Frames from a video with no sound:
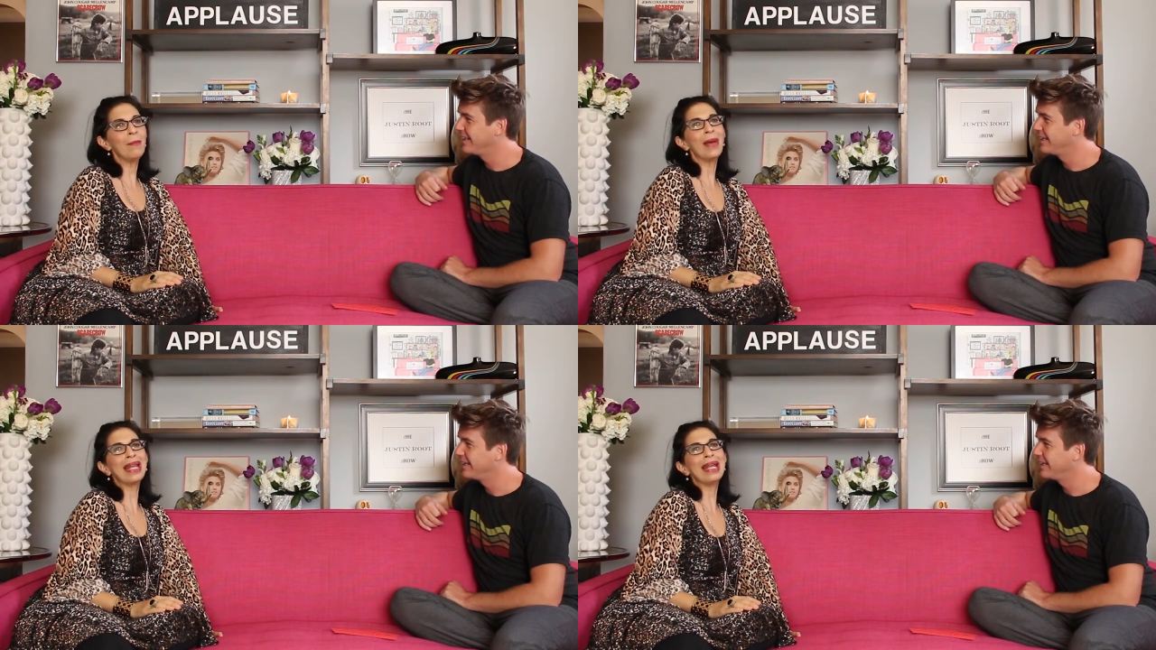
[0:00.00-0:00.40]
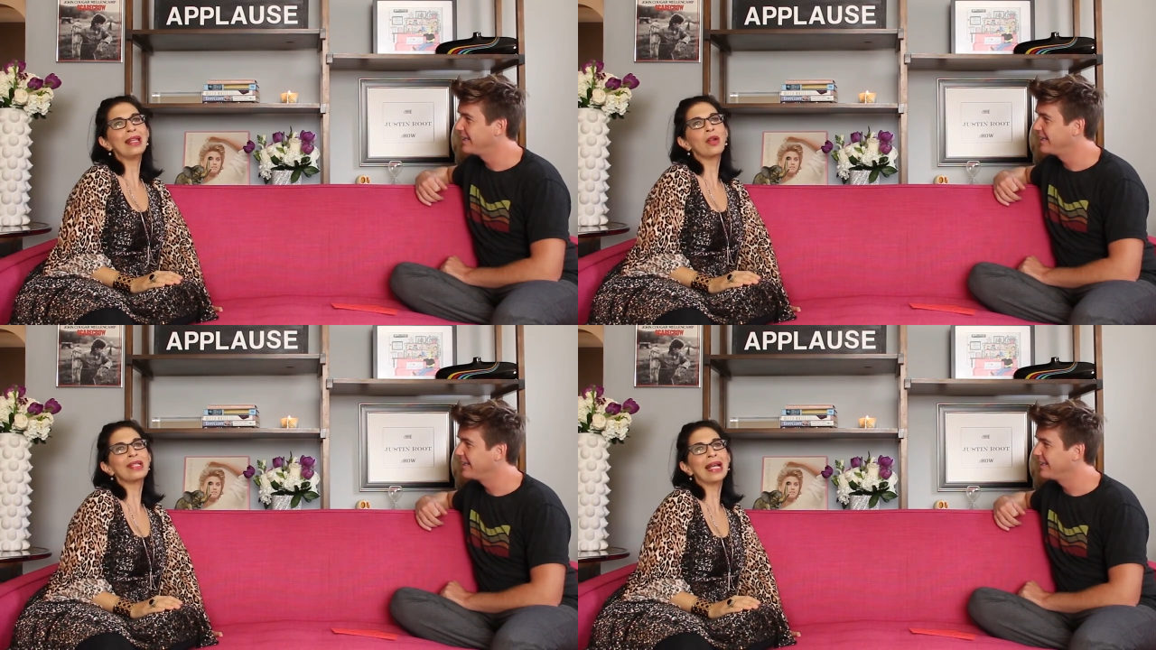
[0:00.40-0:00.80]
Speaker 1: Maria de
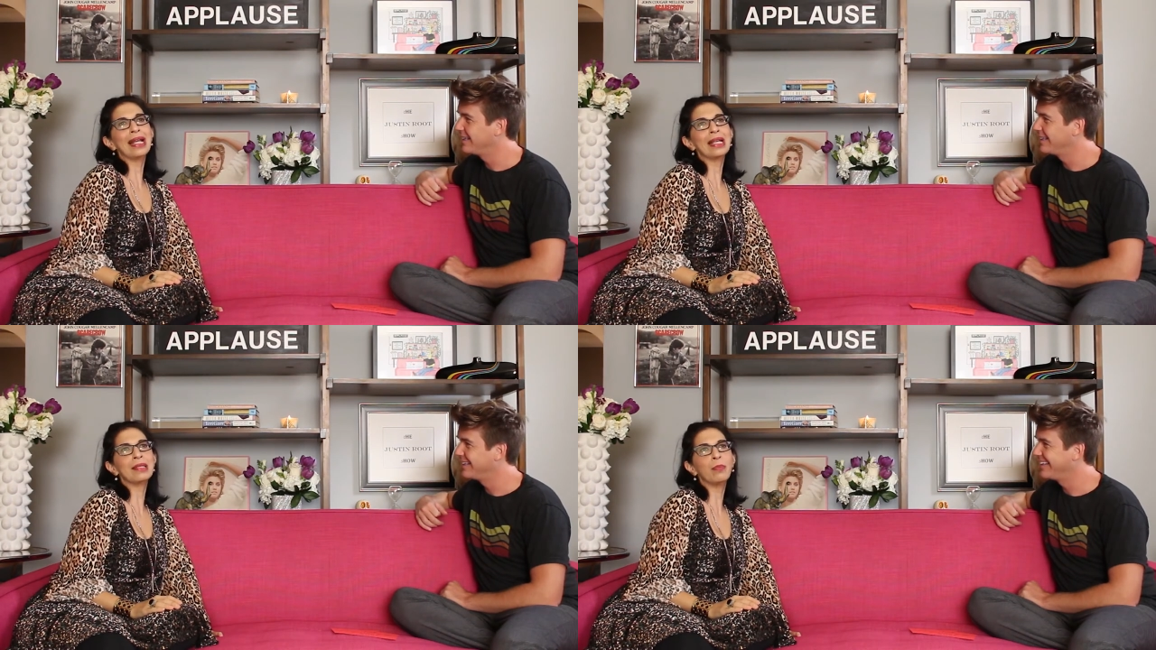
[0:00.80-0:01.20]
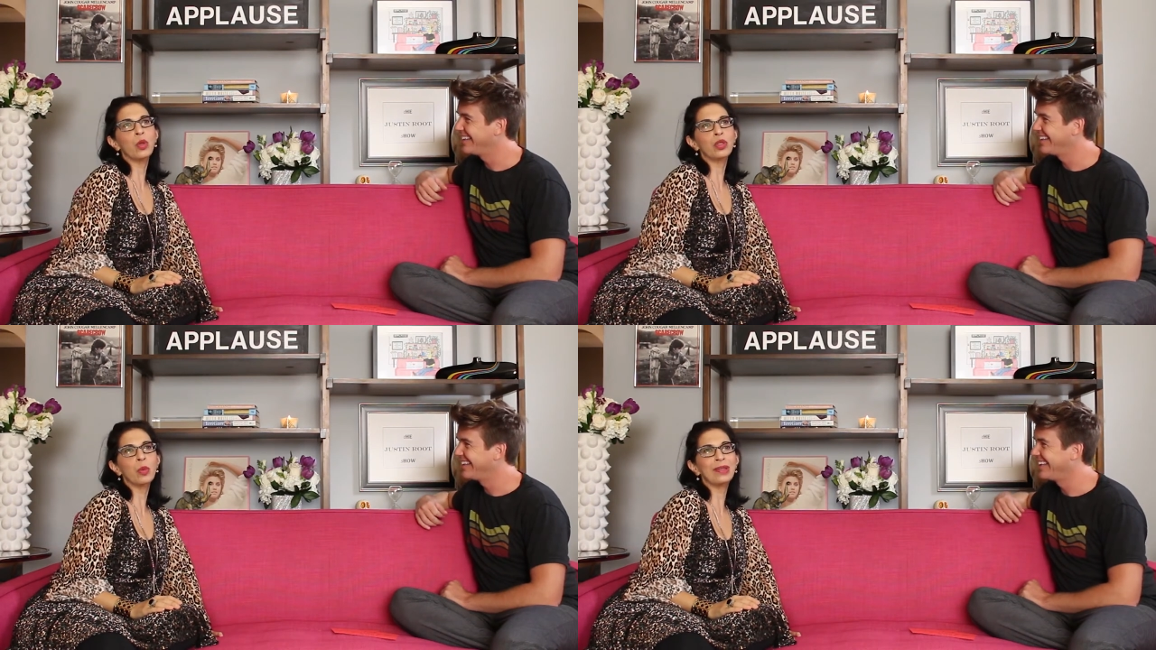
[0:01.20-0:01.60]
Los Angeles
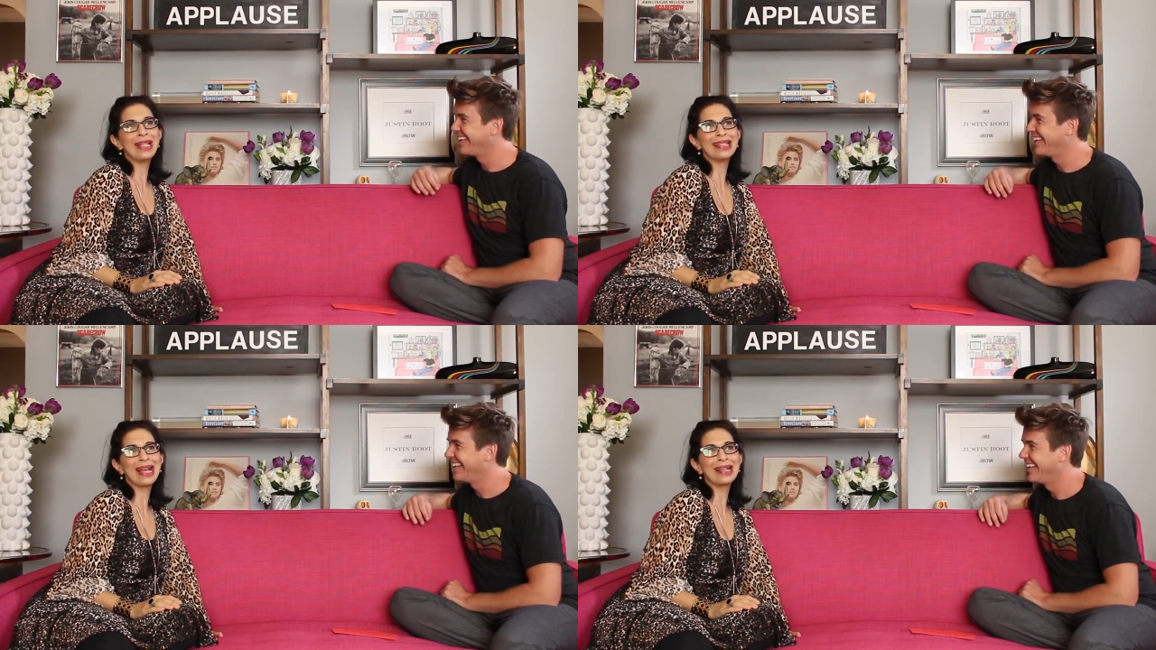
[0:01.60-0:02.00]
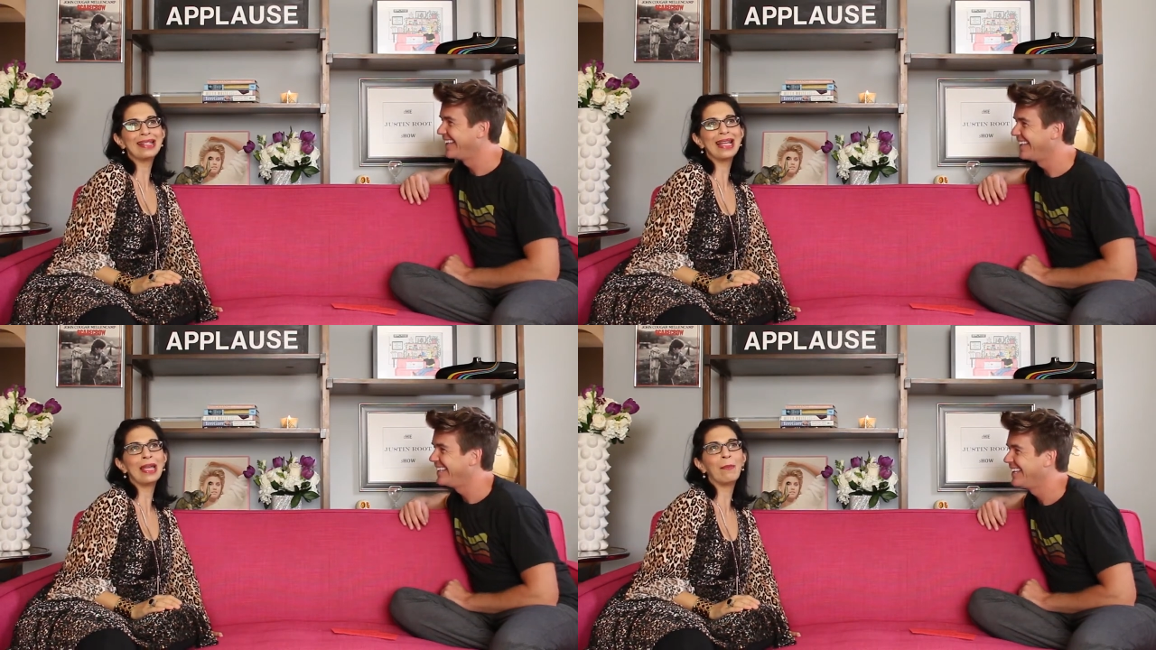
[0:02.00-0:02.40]
Pons Montes
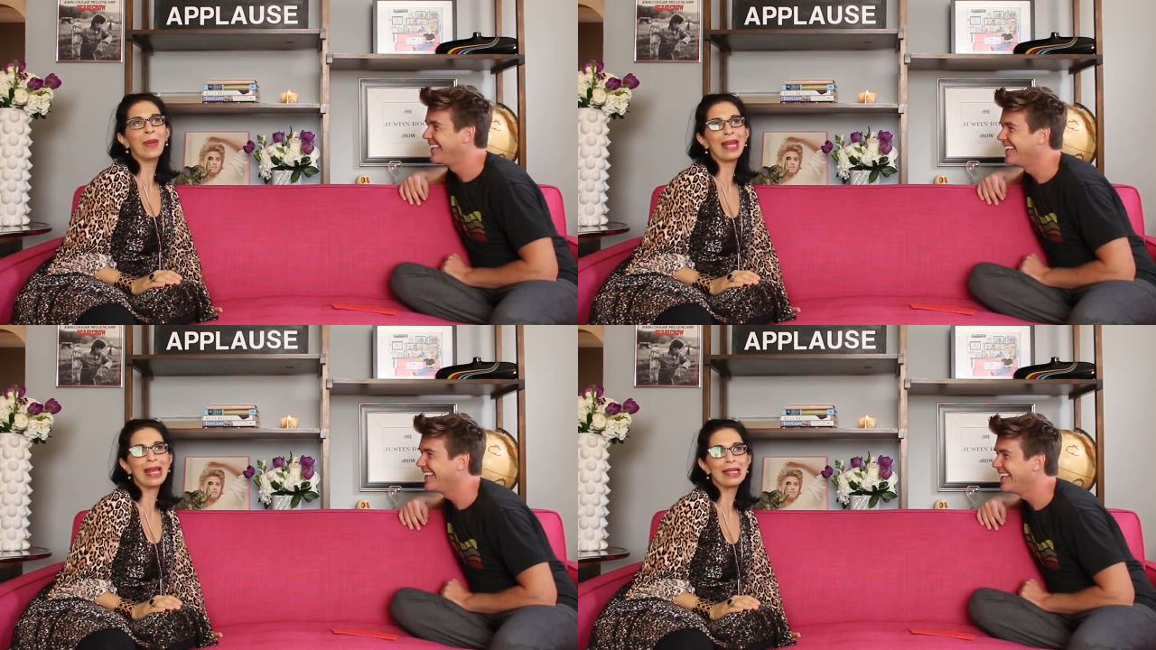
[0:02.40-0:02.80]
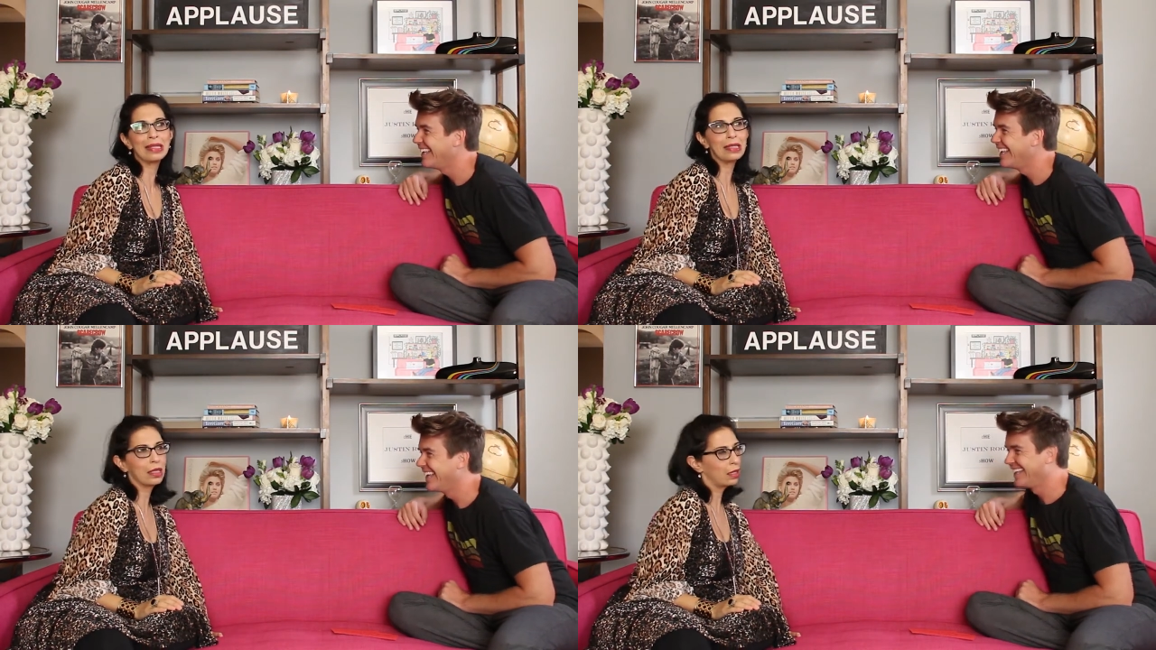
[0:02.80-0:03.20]
Garcia y
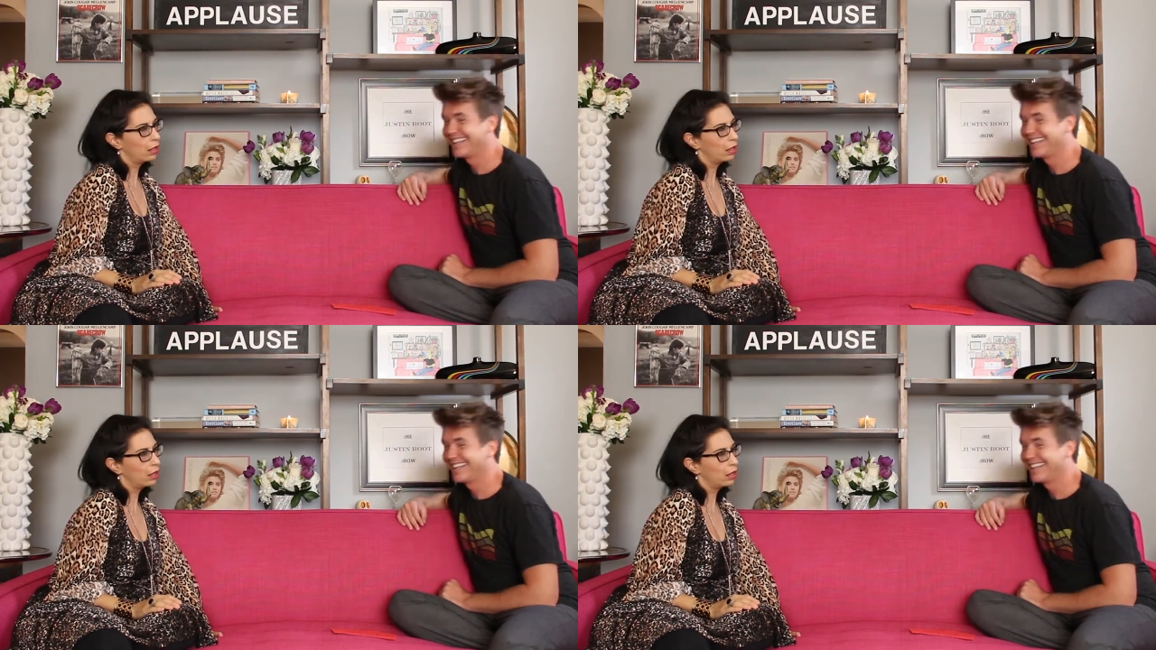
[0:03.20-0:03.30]
Perez.